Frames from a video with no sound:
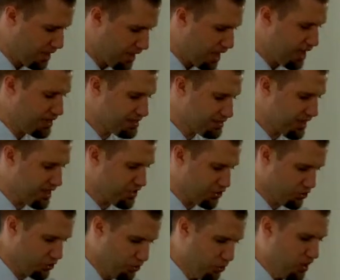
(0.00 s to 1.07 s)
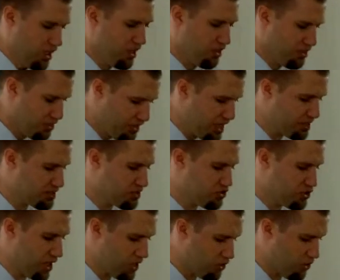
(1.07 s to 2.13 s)
I say to you, this
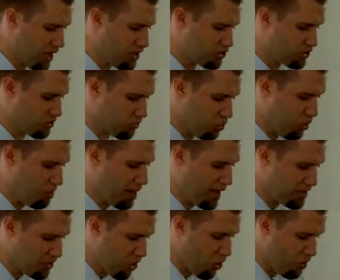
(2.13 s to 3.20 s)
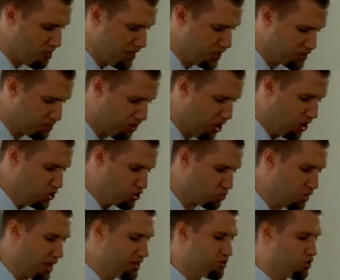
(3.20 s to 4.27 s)
generation will by no means pass
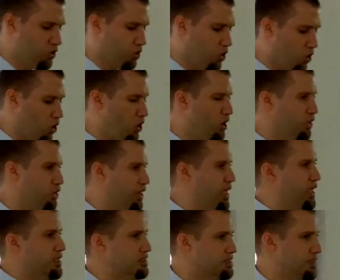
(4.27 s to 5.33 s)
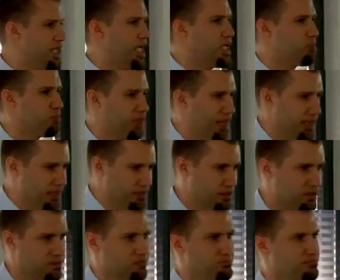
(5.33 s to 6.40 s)
away till all things take
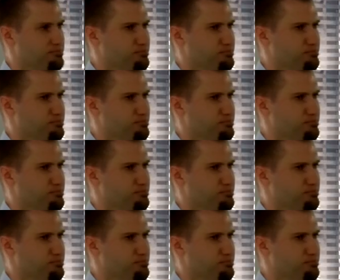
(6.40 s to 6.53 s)
place.